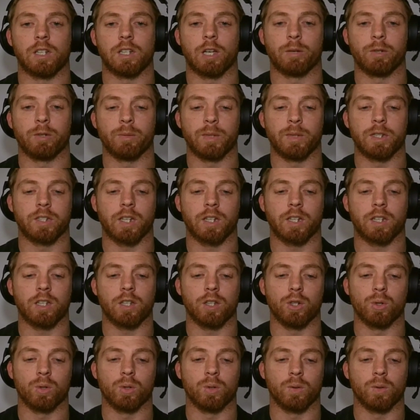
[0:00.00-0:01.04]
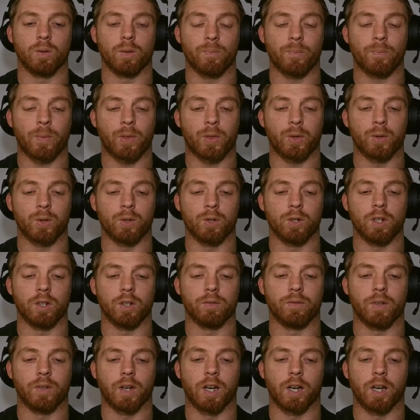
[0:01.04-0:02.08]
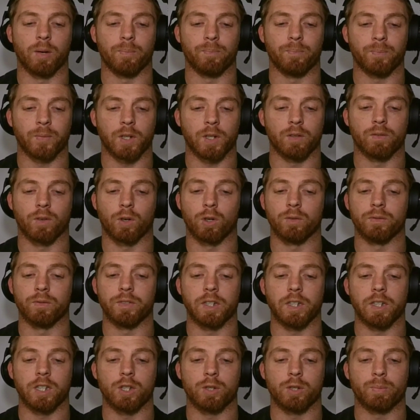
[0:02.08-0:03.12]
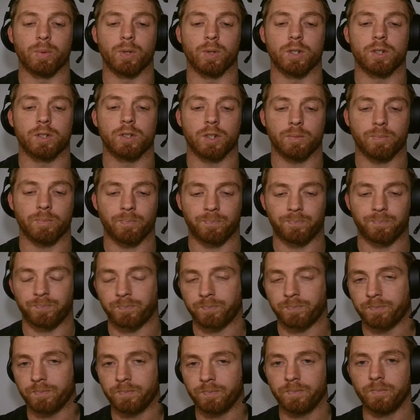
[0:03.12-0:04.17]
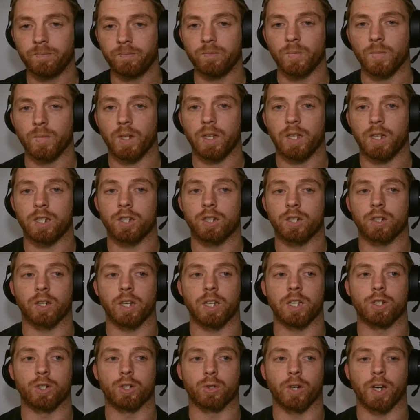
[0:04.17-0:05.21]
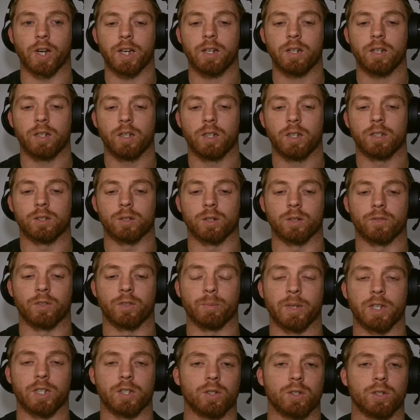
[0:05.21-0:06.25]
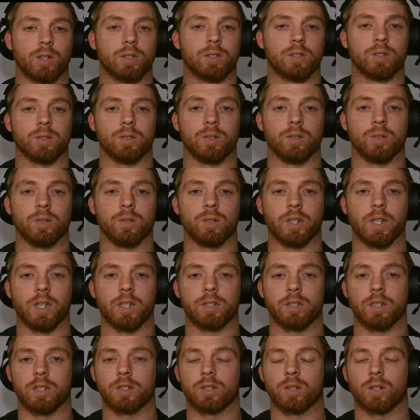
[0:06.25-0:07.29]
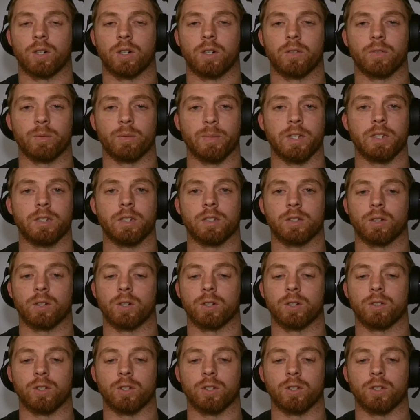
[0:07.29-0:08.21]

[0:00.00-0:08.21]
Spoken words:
I'm going to be taking you through evolving each person, each grade. So from SR to SSR, from SSR to